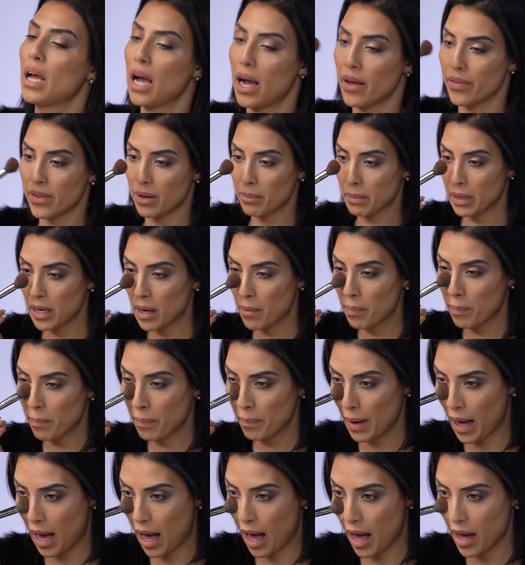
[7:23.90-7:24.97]
And I'm gonna
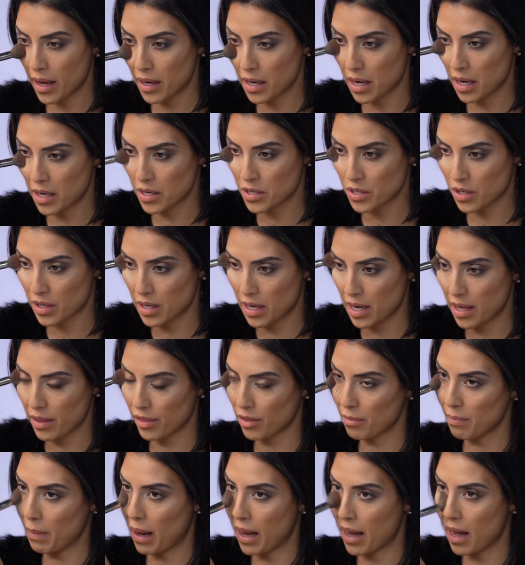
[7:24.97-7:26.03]
pat underneath
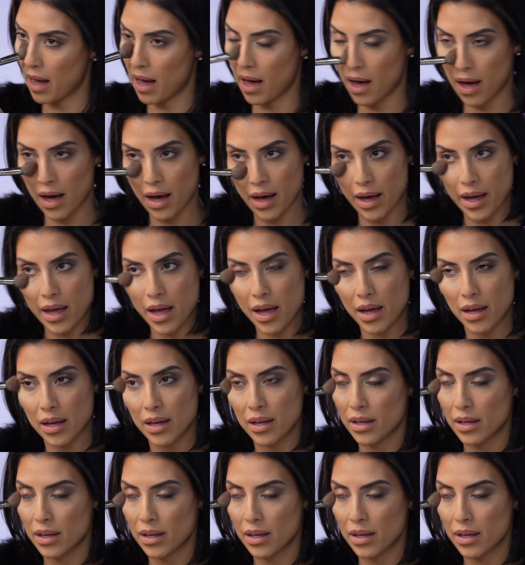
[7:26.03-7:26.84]
my eye.